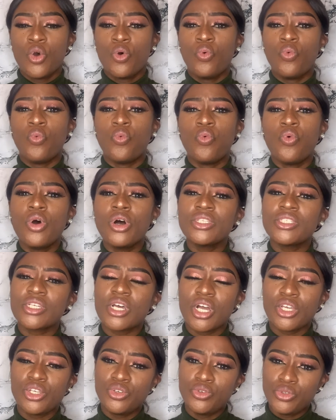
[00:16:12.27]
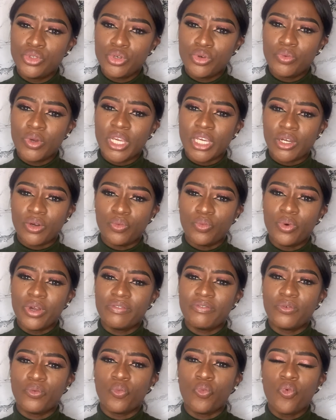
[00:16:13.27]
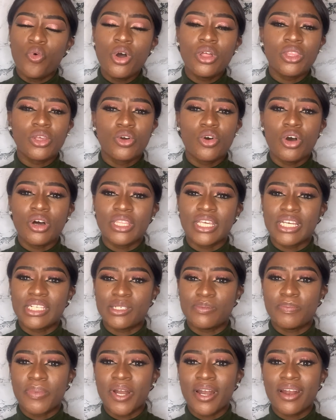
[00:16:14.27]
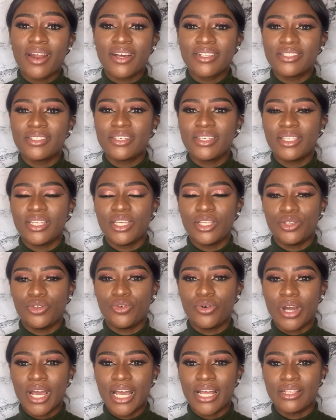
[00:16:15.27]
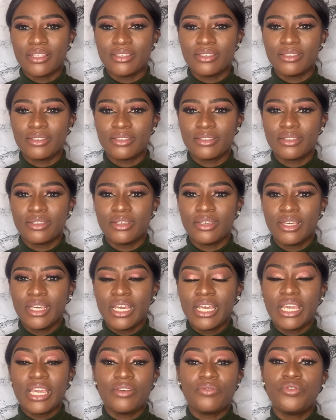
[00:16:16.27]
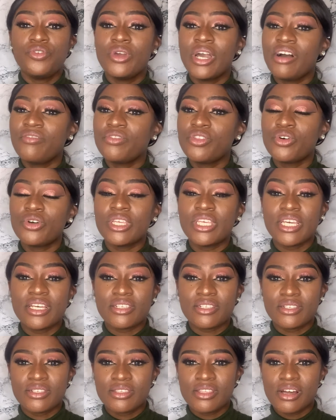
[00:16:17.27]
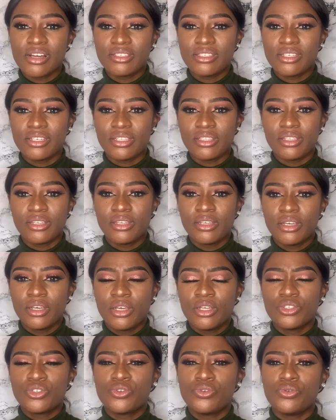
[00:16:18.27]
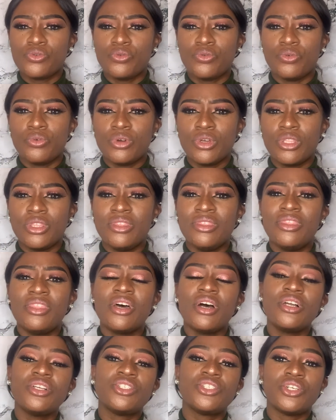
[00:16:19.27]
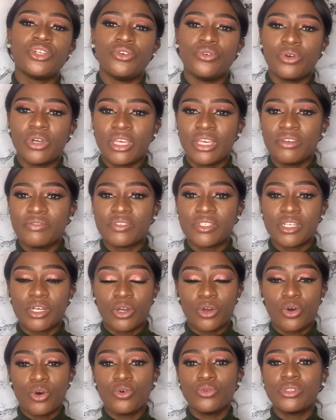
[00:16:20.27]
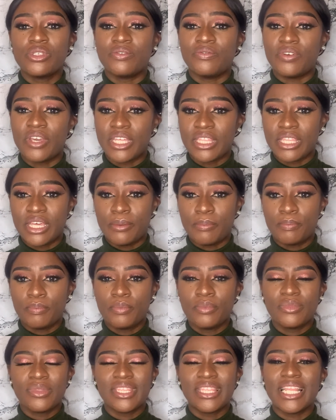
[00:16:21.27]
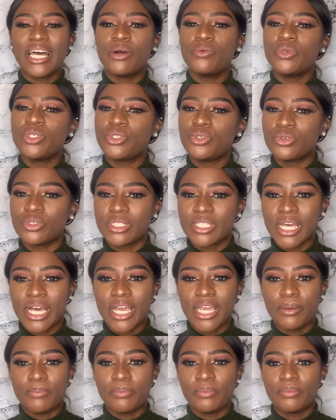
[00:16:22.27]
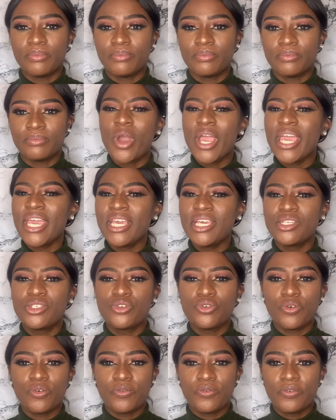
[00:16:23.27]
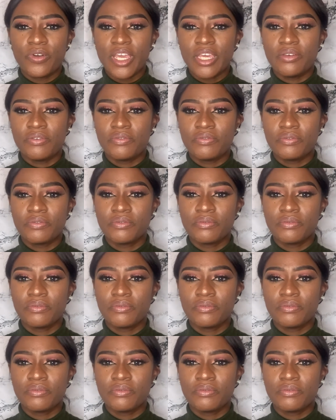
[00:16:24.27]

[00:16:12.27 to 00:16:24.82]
What are you doing with what God has planted in your hands? If you have not yet started to nurture your gifts and cultivate them, now is your time. Where is your faith?